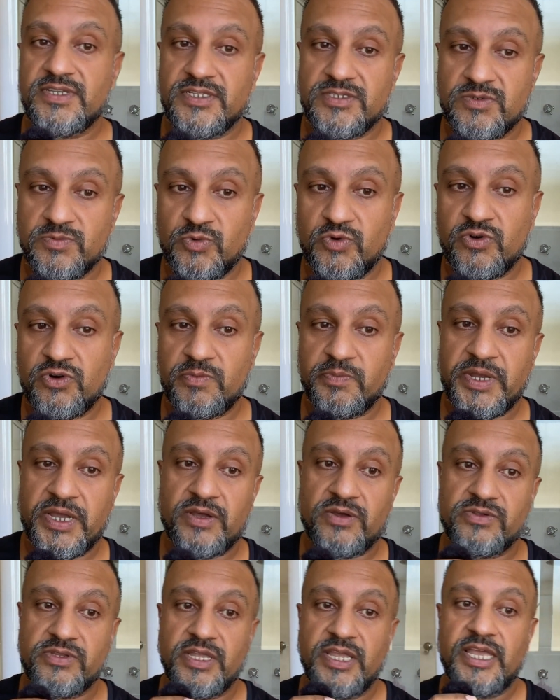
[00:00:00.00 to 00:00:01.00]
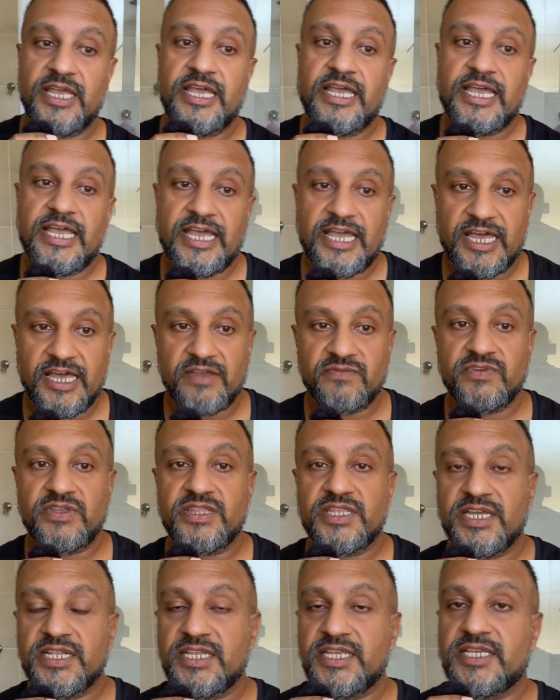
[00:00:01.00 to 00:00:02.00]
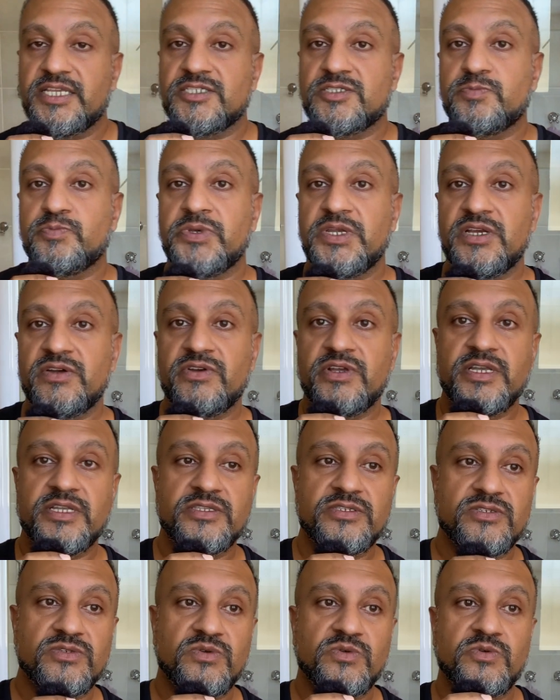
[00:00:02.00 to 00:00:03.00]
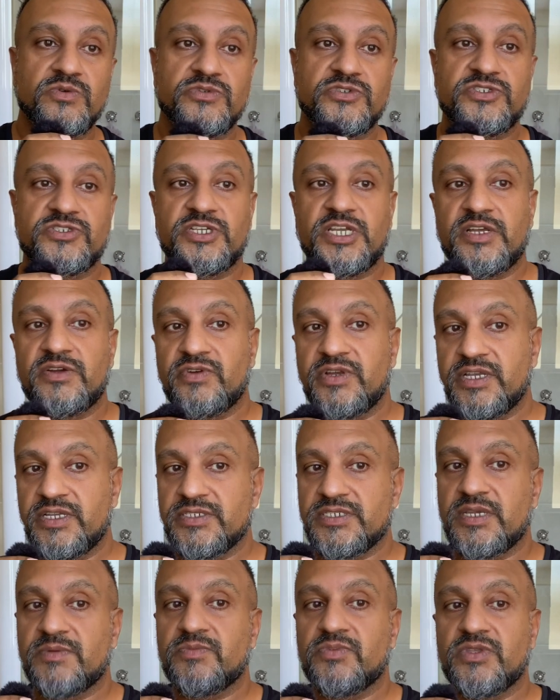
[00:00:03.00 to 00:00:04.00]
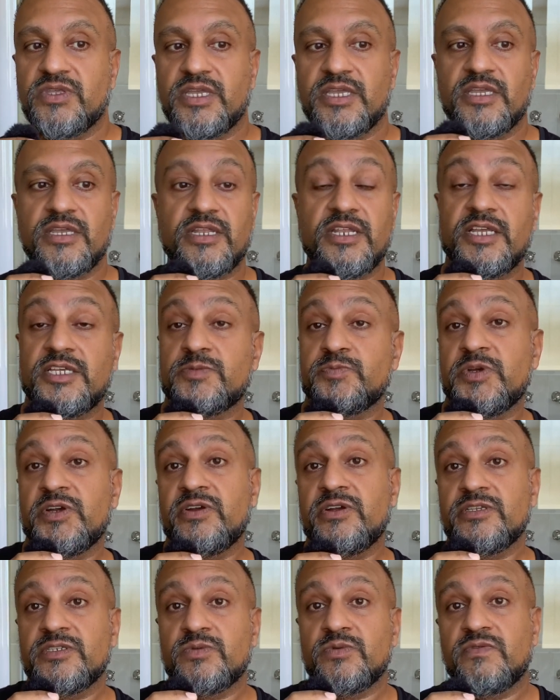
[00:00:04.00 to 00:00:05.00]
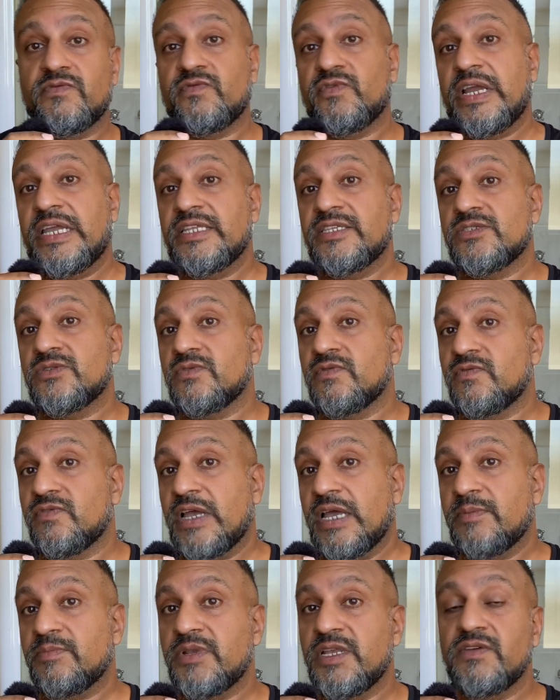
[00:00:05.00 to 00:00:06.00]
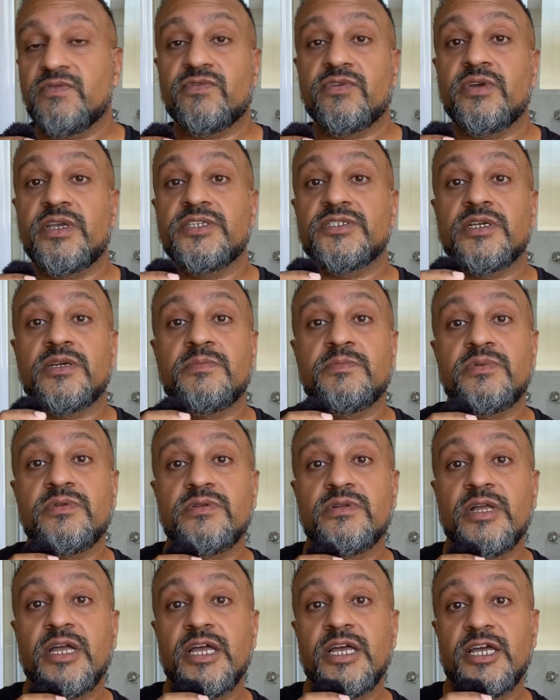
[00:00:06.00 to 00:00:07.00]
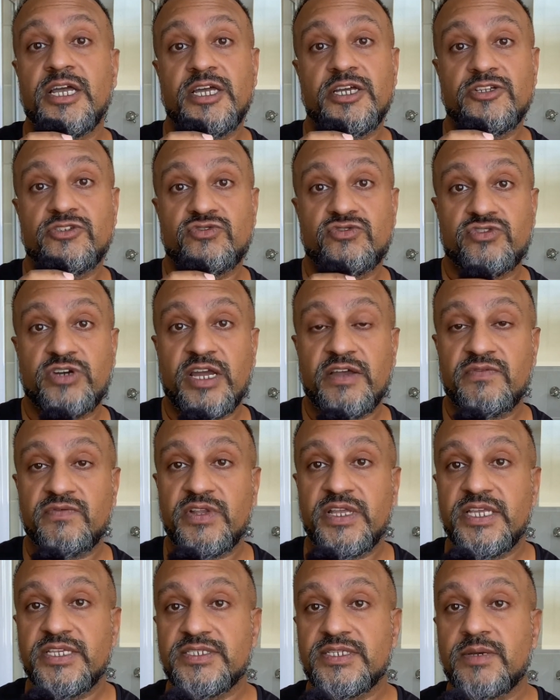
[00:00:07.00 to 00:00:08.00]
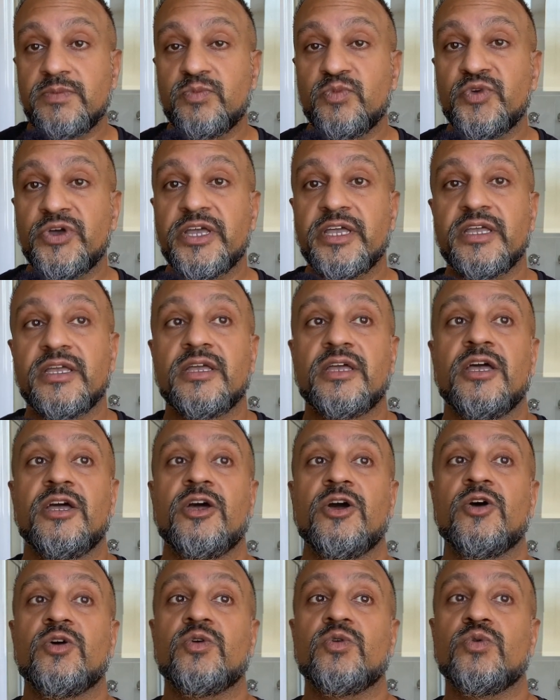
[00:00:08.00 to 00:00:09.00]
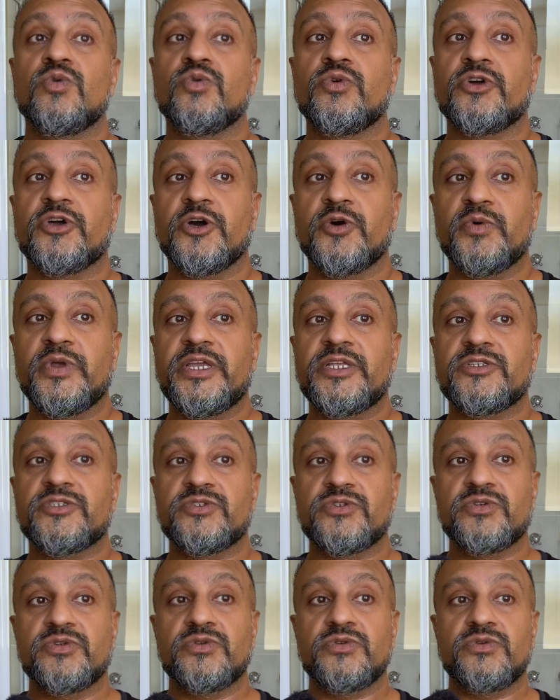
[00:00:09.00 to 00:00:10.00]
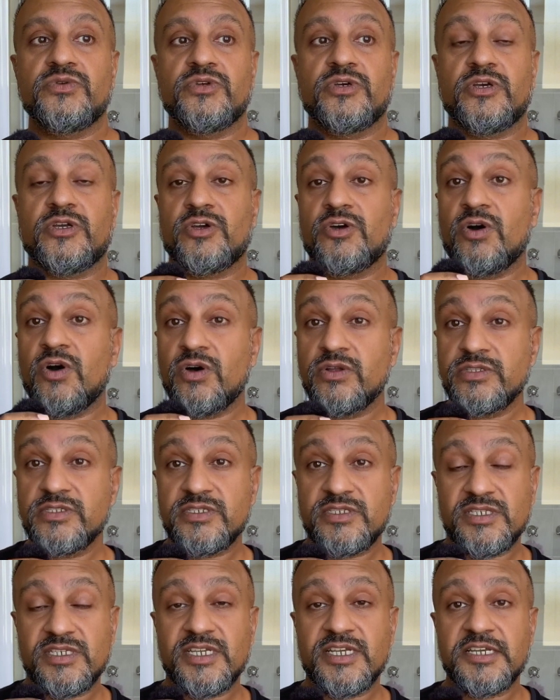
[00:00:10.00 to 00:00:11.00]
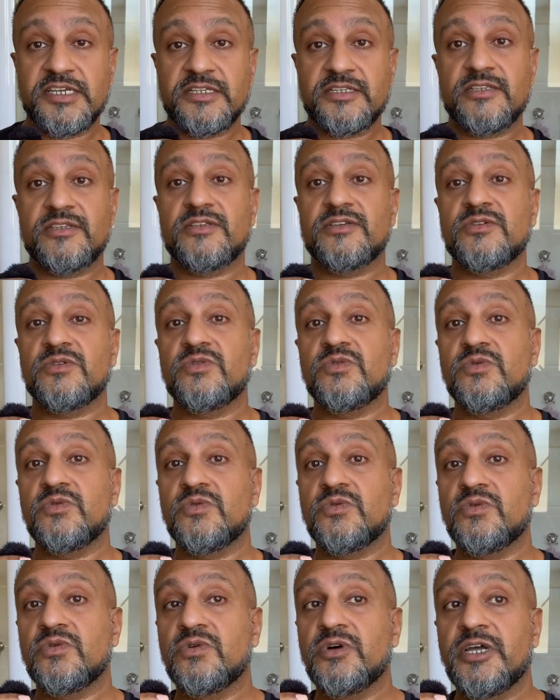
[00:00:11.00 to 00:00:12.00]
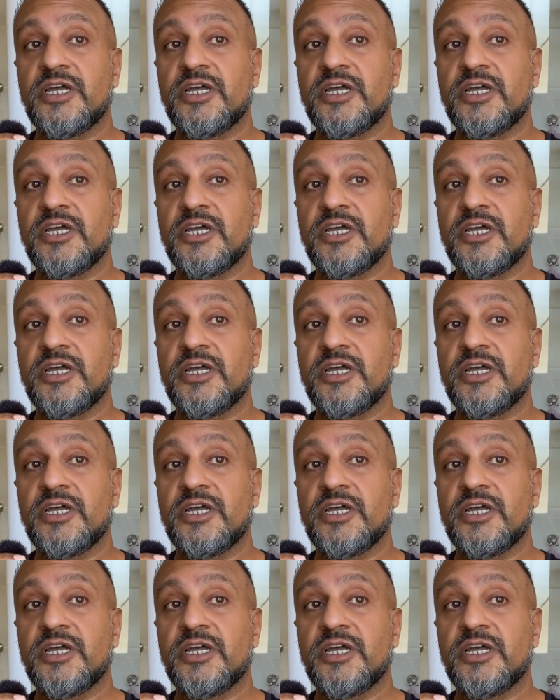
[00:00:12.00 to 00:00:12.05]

It's more about having that experience or sharing something, an experience with friends or family, for example, traveling somewhere or going to a concert or